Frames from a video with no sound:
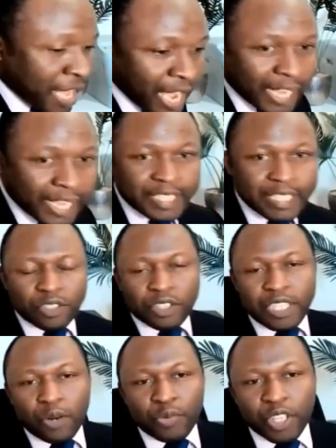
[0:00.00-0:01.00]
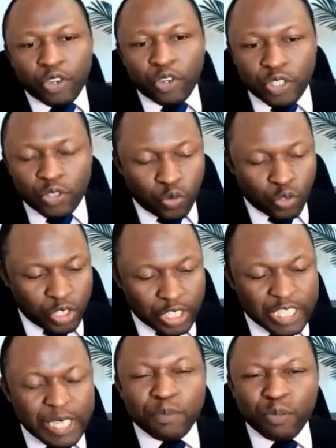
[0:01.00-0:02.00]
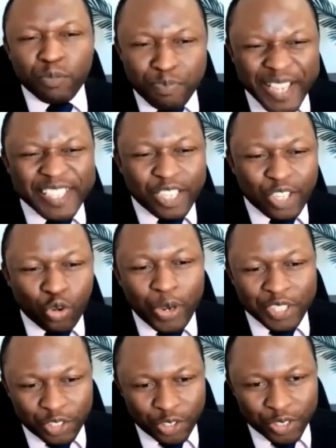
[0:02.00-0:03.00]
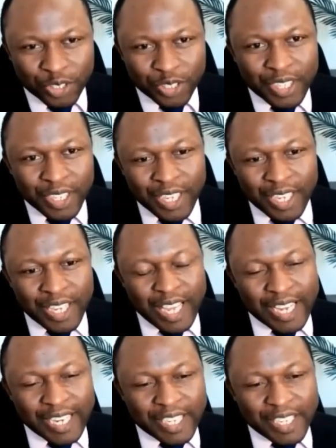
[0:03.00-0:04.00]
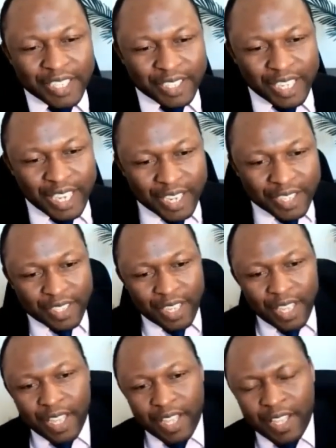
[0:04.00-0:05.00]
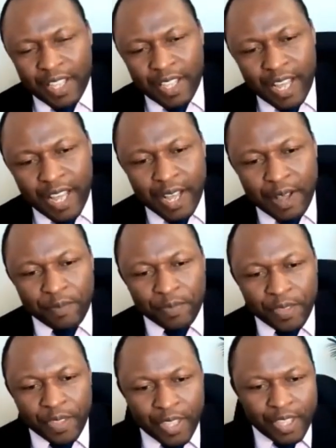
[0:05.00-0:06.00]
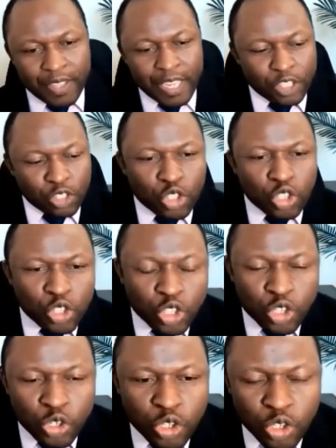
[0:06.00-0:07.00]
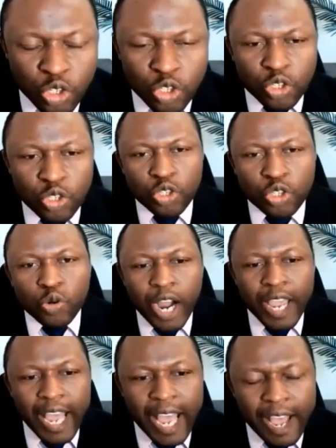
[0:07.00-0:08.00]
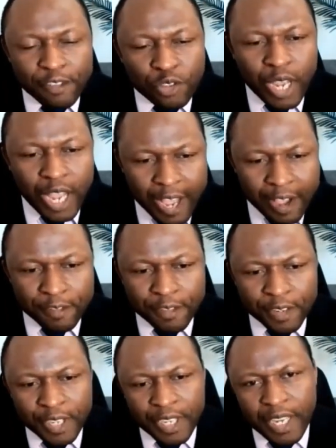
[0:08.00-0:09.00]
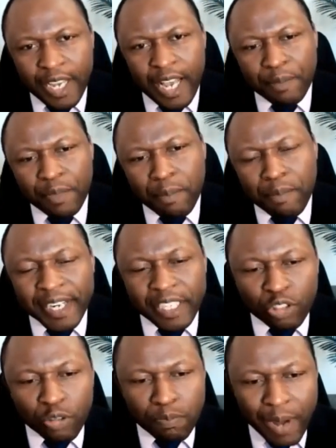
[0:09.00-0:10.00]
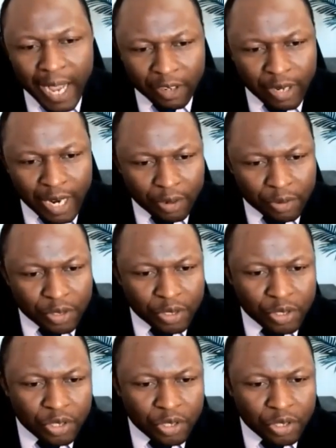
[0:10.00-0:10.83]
I guess I'd start with a simple basic question. And it is the case that do I have to have a medical background